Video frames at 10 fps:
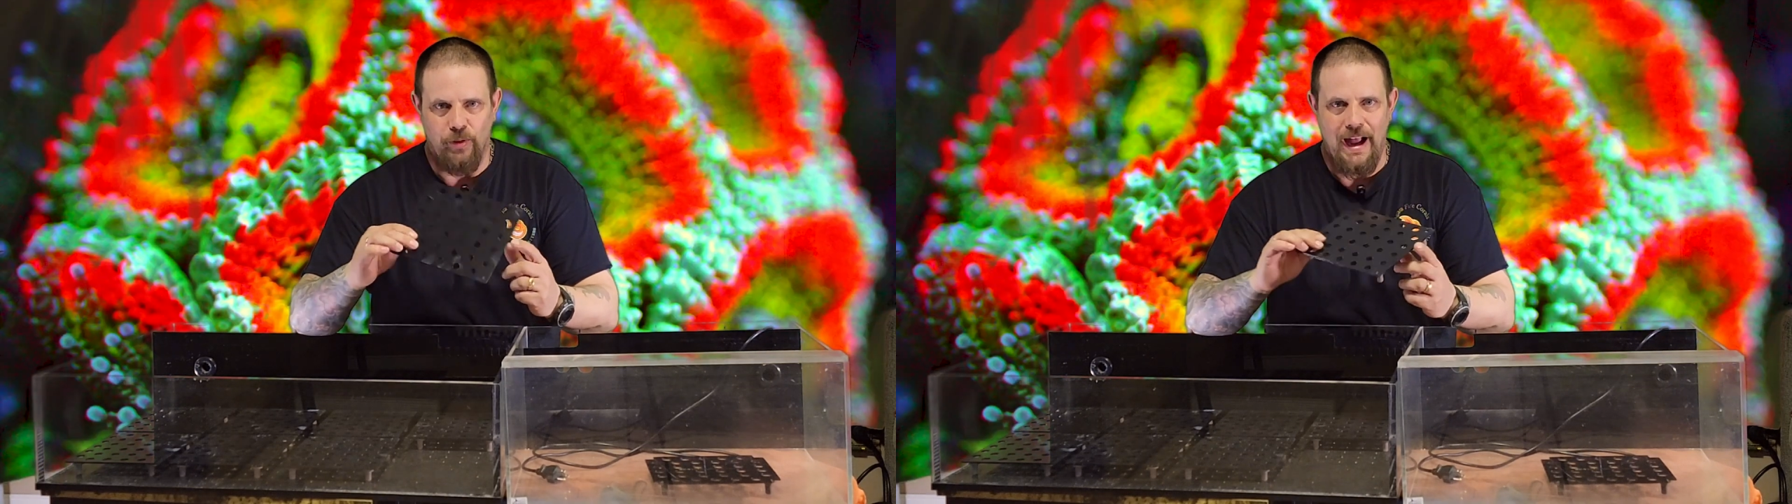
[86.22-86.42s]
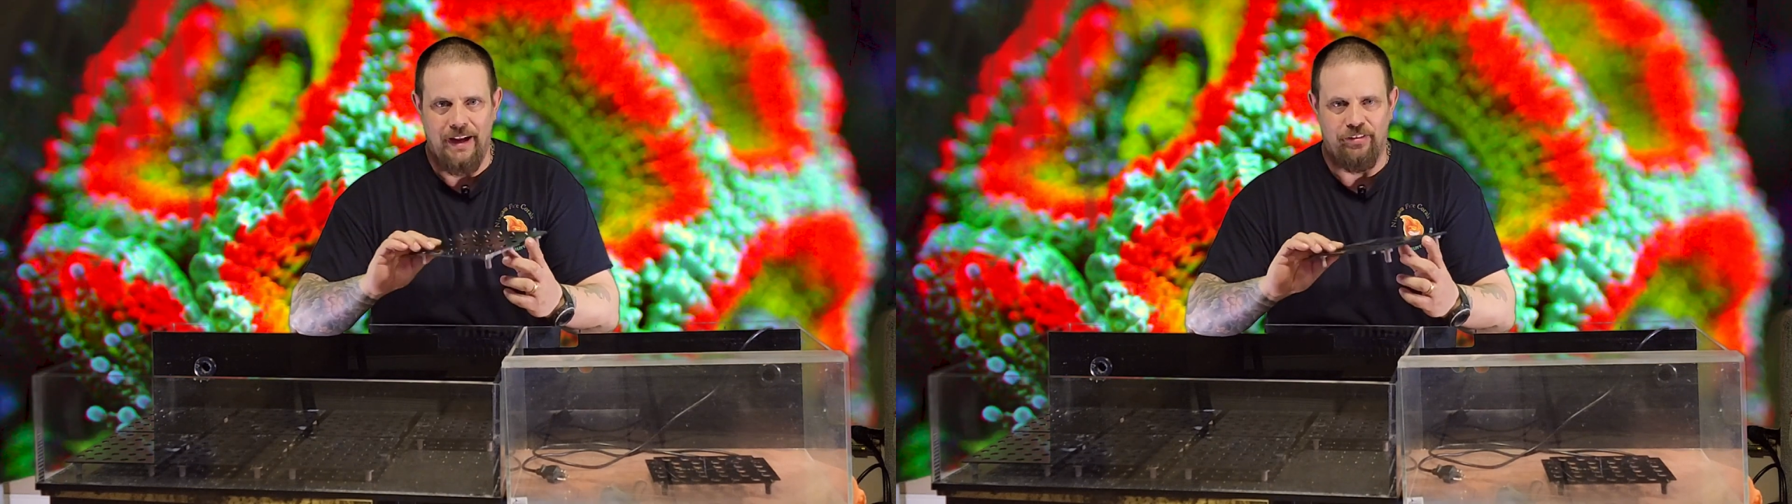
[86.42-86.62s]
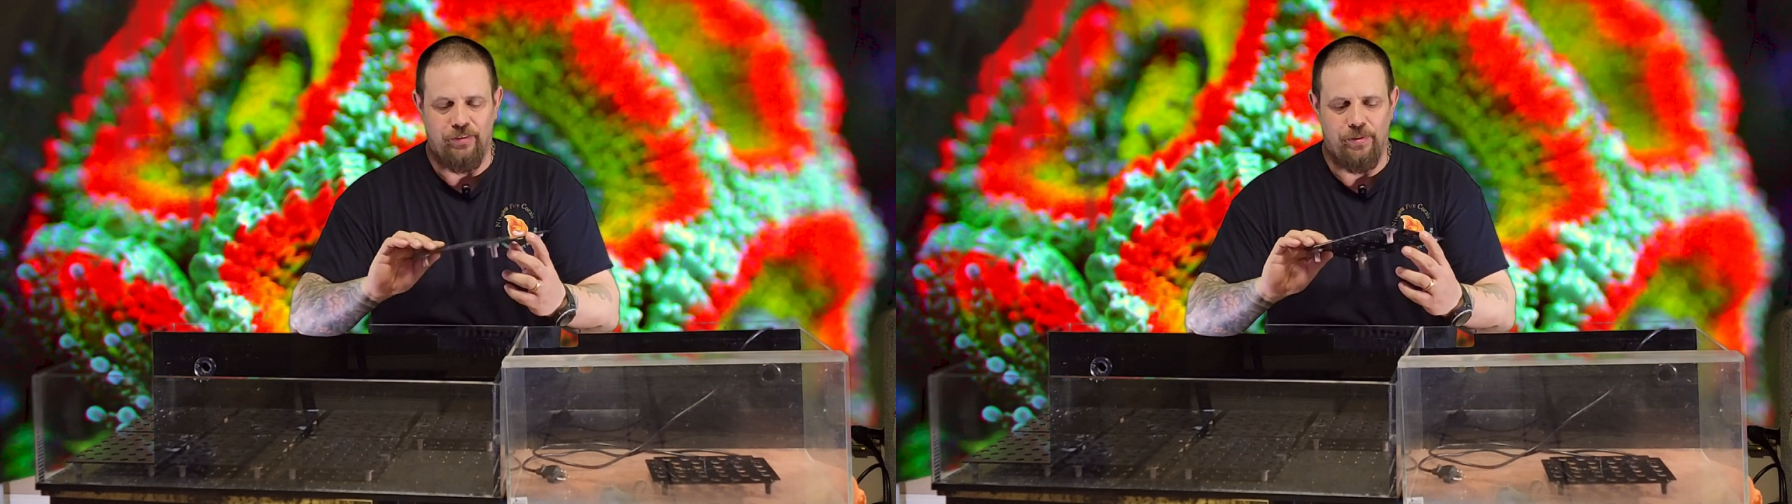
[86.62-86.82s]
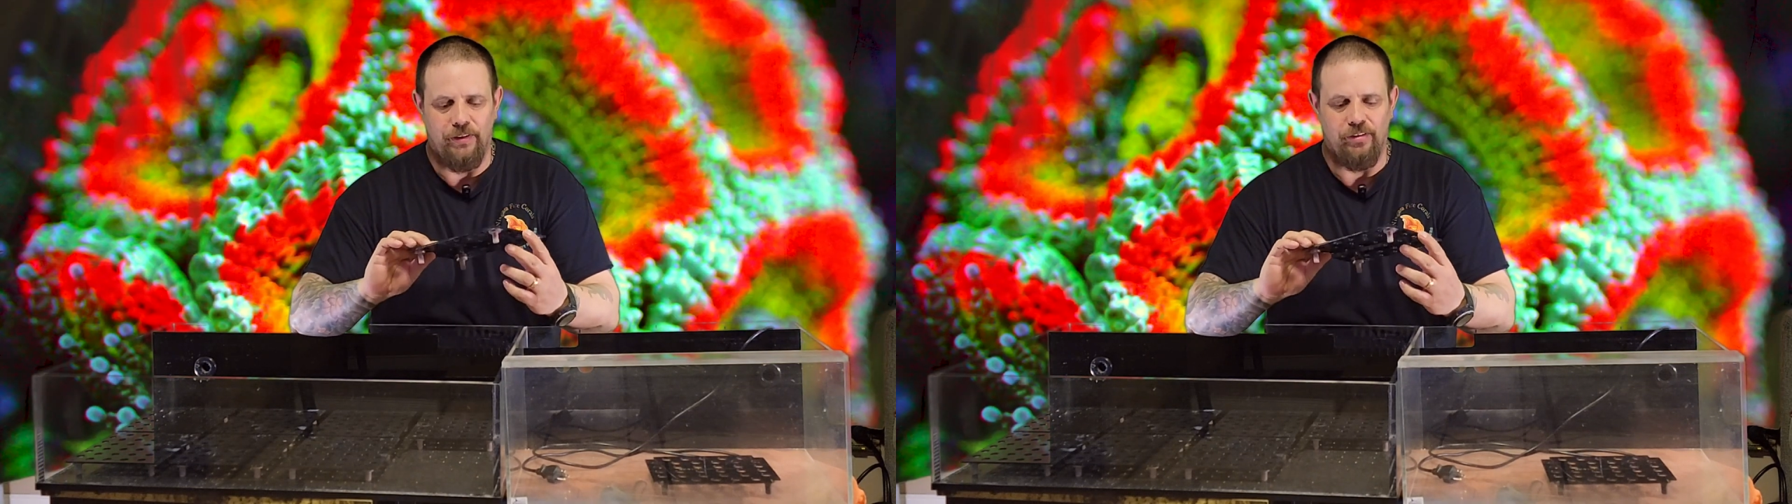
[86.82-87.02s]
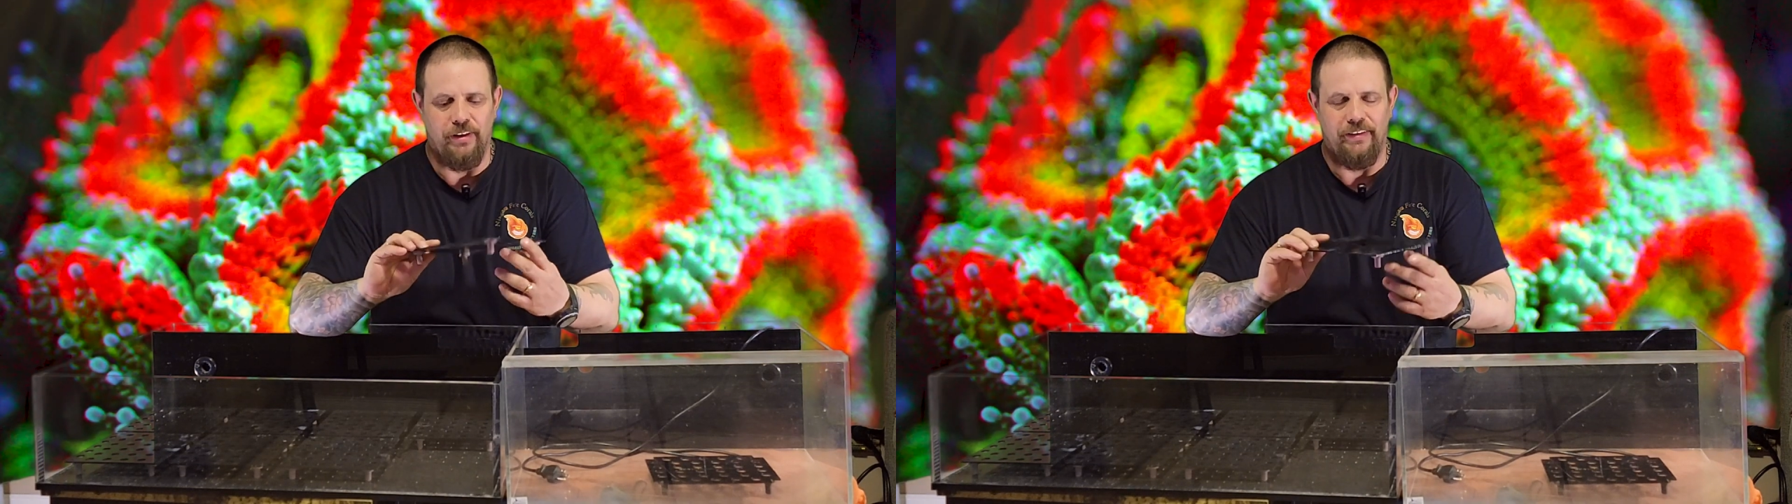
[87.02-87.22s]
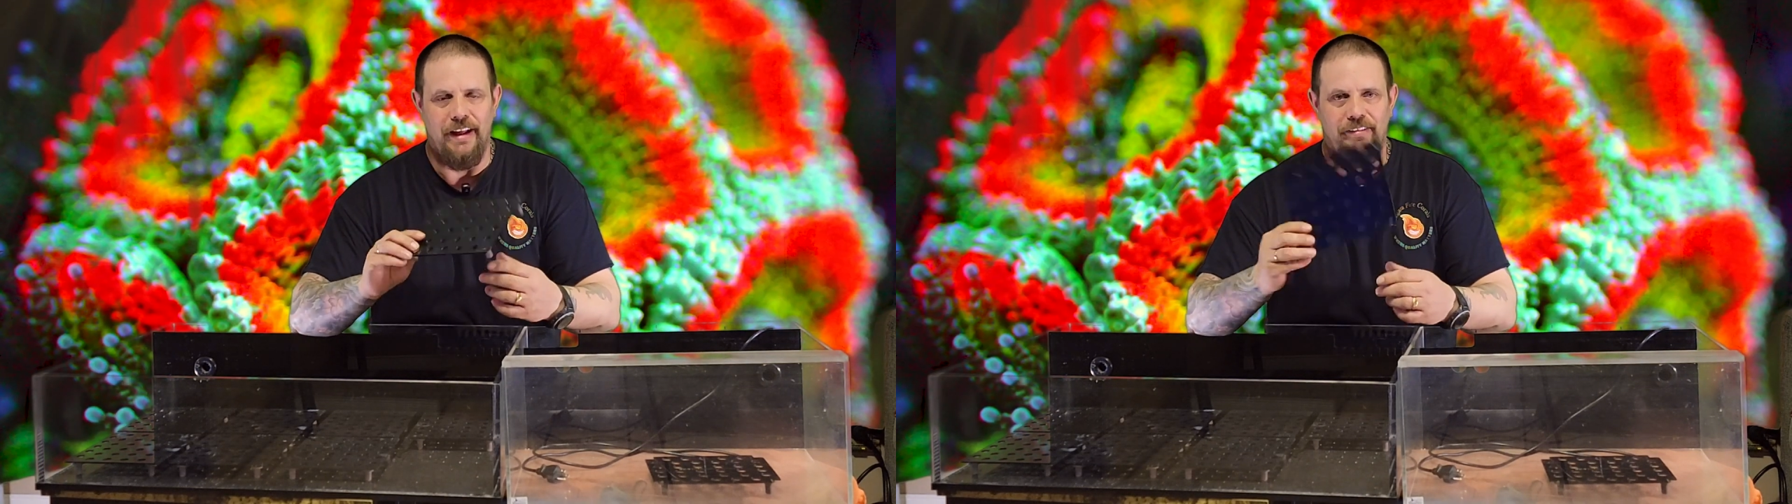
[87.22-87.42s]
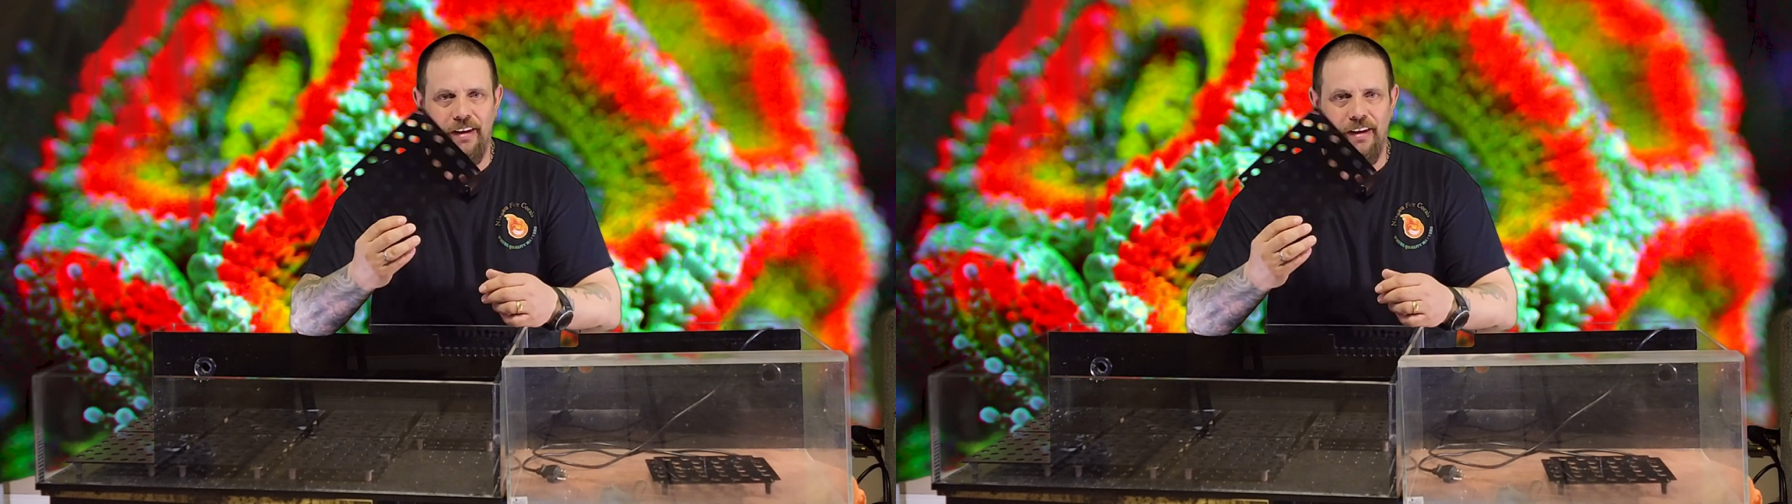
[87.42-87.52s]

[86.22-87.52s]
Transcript: racks, and things like that